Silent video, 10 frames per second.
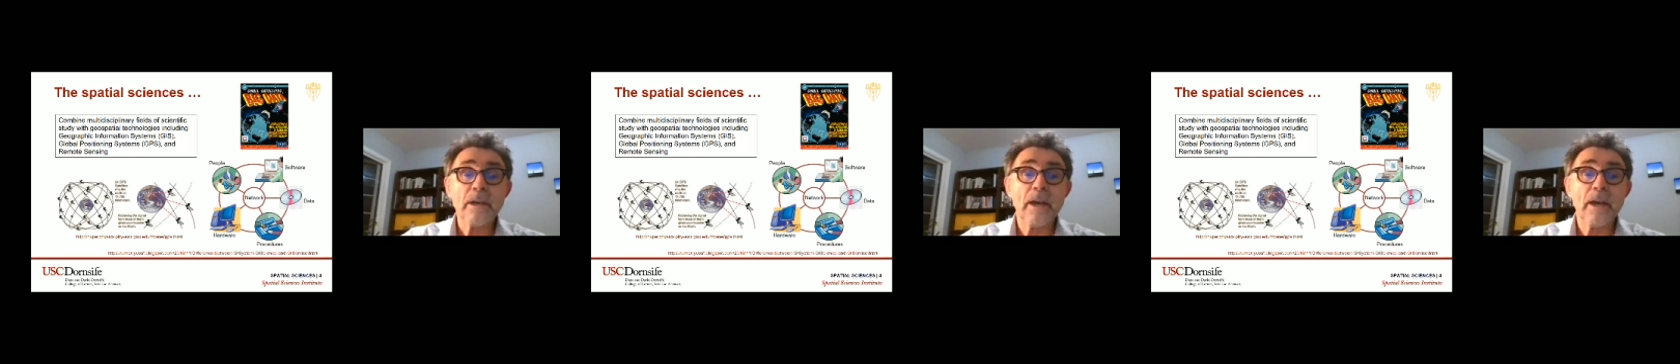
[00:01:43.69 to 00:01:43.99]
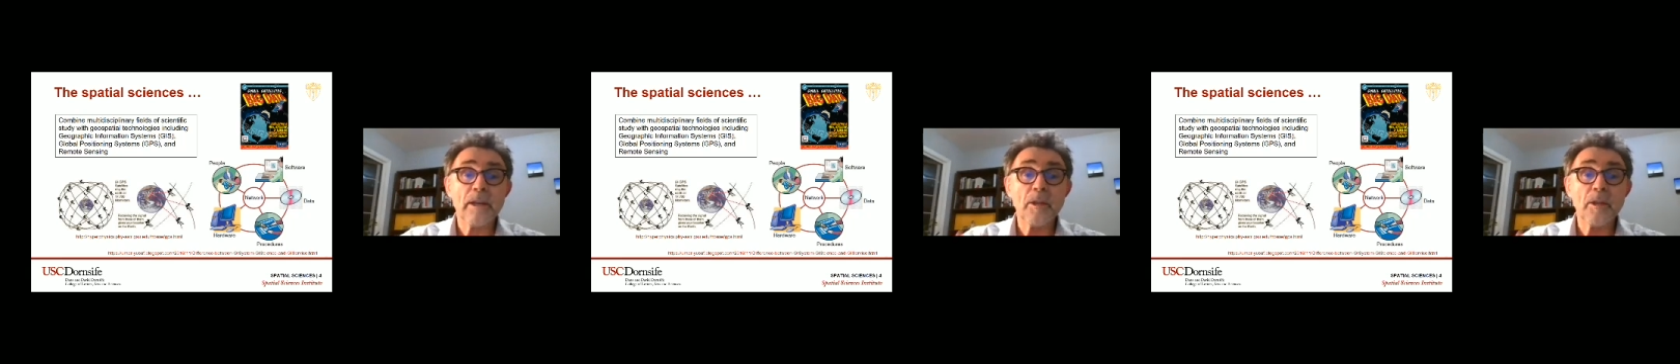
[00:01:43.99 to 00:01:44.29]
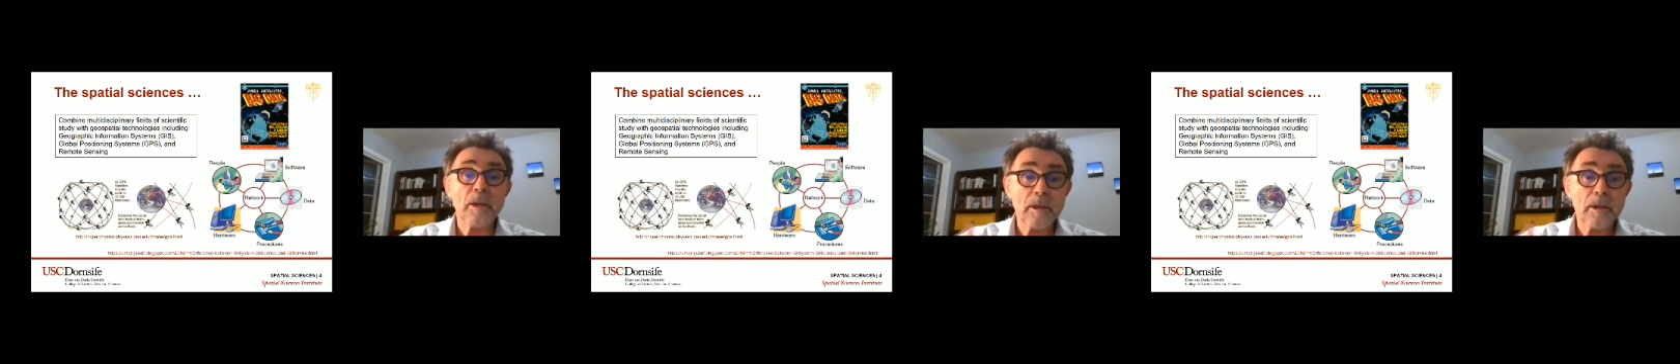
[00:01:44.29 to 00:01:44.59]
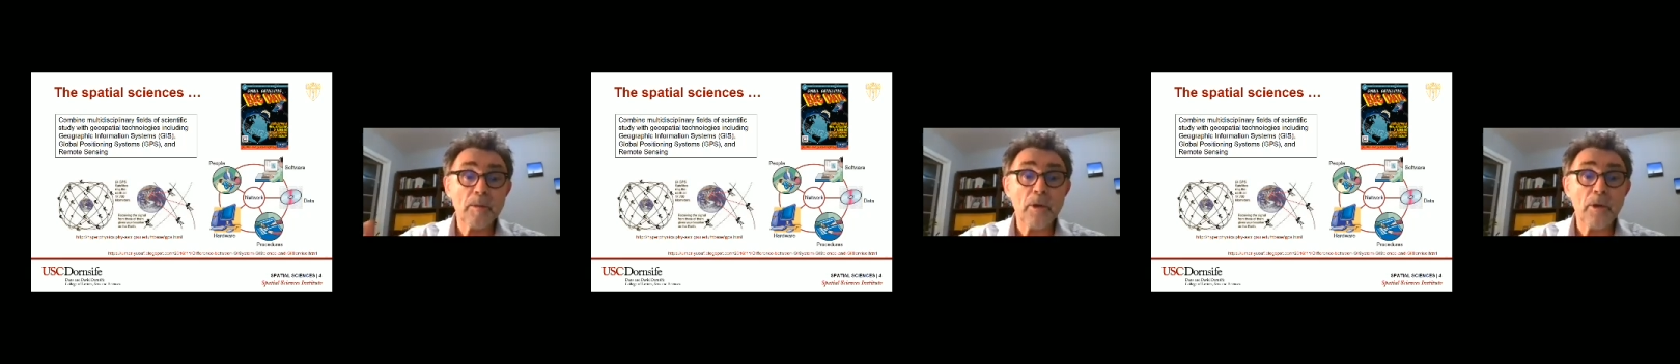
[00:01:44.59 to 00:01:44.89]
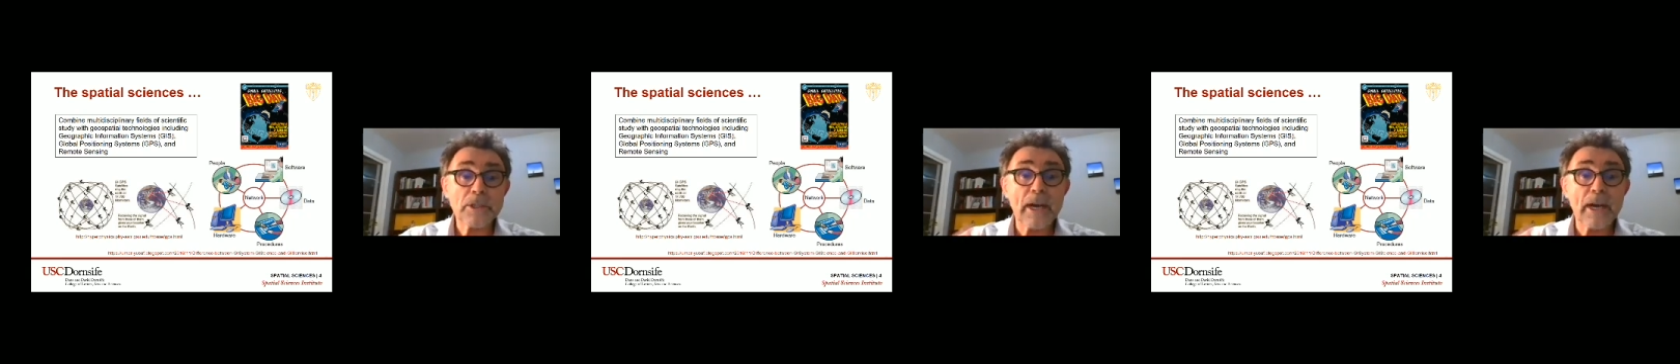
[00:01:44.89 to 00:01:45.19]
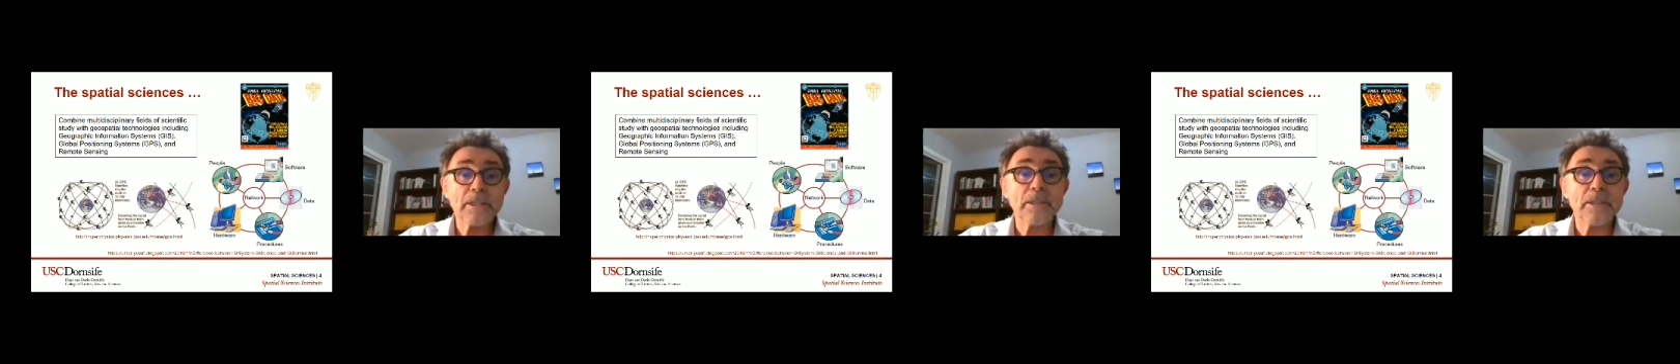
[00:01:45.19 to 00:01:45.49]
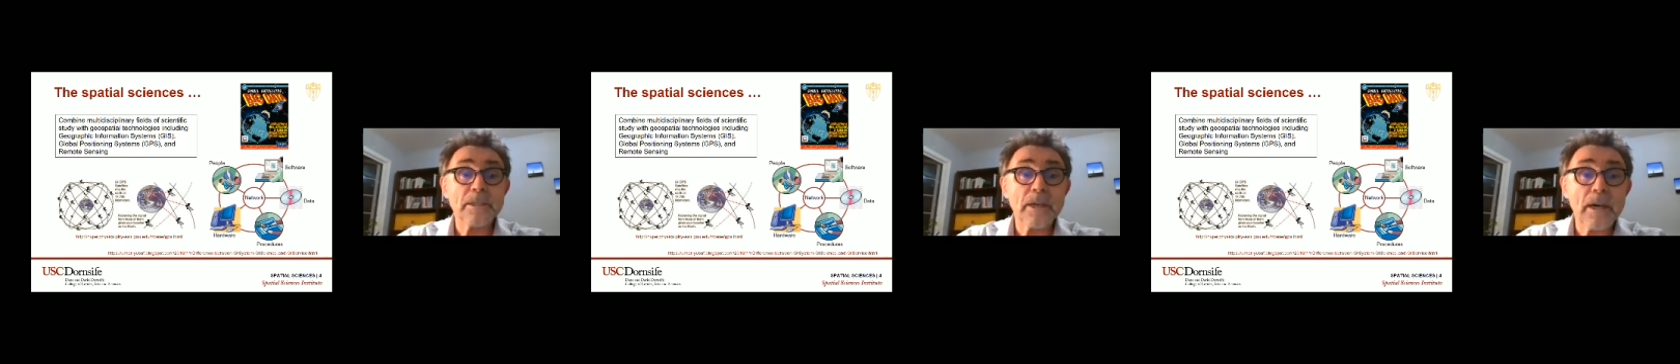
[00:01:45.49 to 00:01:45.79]
and in most
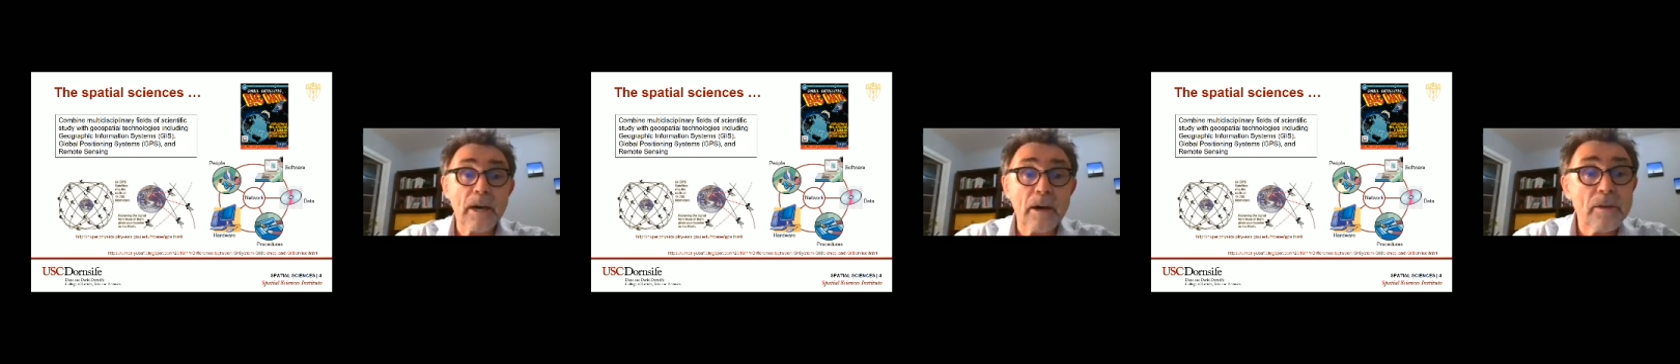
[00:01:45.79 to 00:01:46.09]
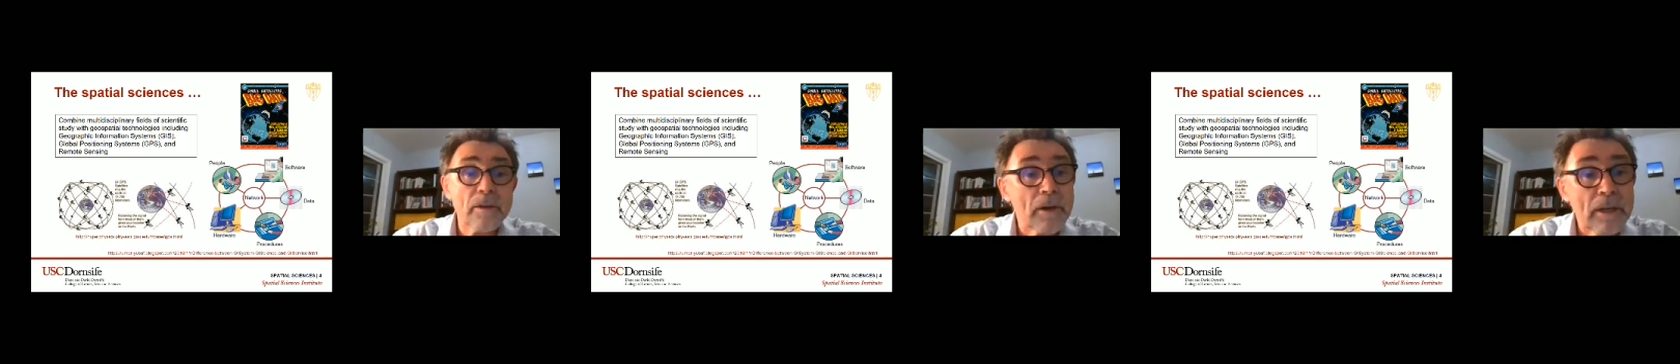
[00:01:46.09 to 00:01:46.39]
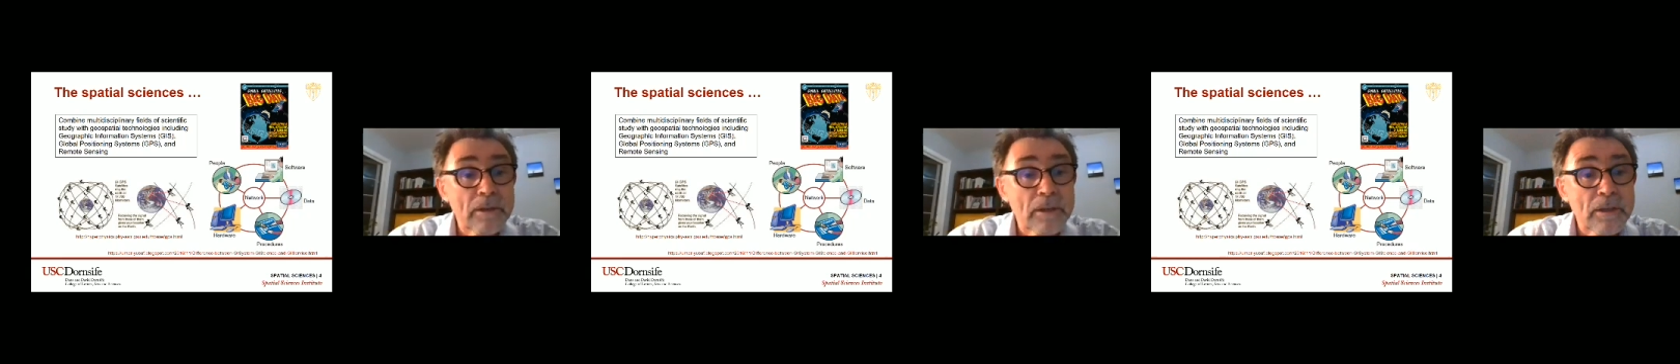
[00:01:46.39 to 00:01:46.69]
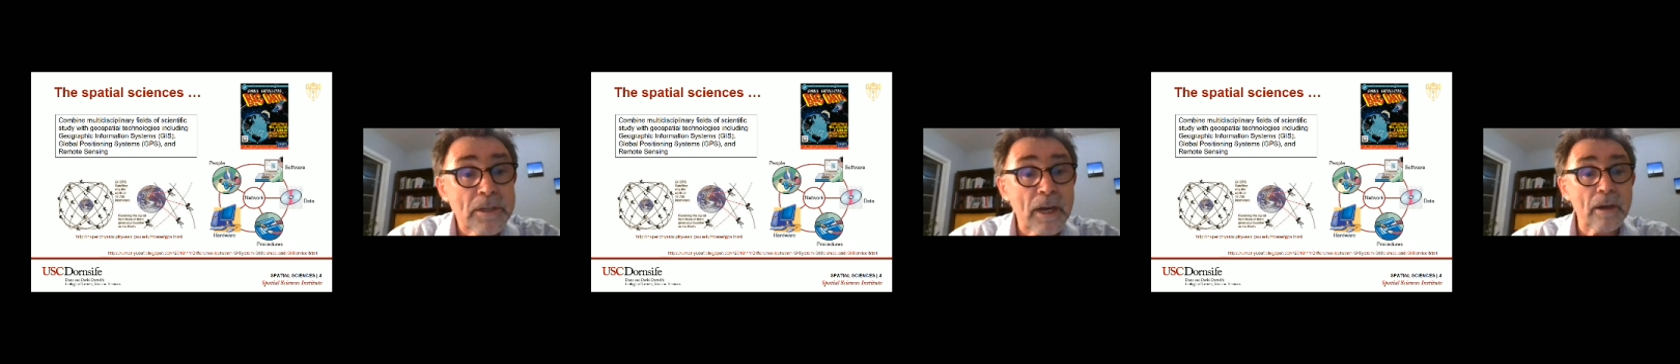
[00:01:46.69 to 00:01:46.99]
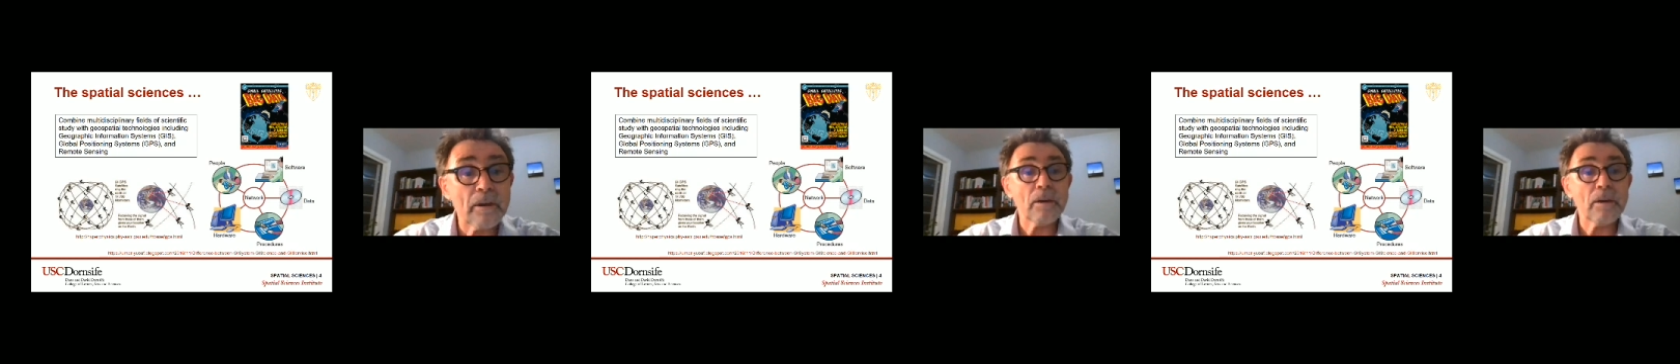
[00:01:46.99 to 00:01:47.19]
cases, there's now